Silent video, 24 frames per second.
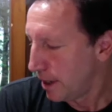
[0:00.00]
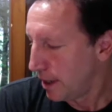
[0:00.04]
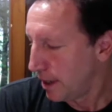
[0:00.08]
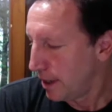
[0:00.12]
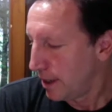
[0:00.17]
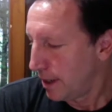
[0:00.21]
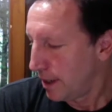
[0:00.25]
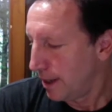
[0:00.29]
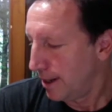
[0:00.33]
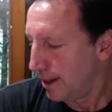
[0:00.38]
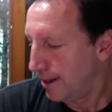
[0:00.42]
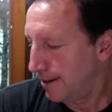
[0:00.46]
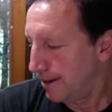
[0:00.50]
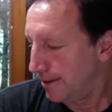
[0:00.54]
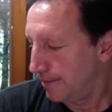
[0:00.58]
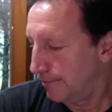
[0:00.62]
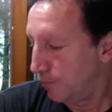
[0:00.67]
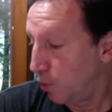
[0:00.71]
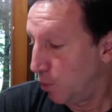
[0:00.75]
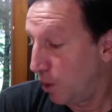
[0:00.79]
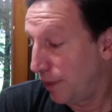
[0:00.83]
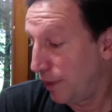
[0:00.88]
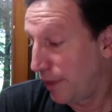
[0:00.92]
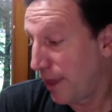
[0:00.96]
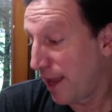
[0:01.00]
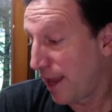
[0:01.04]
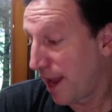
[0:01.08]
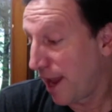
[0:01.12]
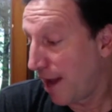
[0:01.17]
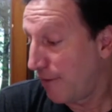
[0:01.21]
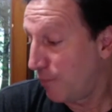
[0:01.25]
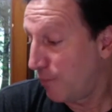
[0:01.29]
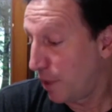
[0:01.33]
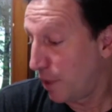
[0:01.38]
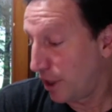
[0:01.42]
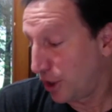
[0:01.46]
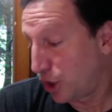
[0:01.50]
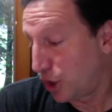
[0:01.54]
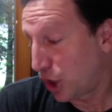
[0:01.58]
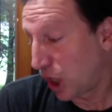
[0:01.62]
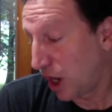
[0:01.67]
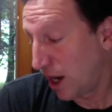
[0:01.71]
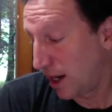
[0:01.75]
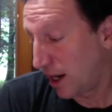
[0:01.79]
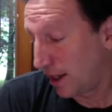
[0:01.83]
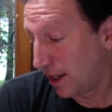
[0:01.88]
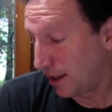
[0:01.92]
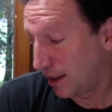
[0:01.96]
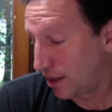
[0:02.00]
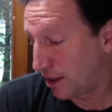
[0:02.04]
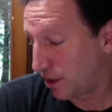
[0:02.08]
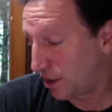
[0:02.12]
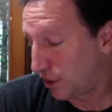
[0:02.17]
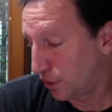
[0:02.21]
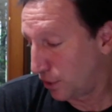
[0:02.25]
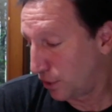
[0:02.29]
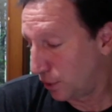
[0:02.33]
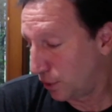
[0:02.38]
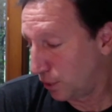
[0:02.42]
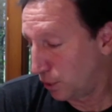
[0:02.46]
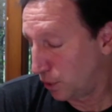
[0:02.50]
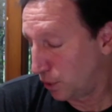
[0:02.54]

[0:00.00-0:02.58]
one thing I've been trying to,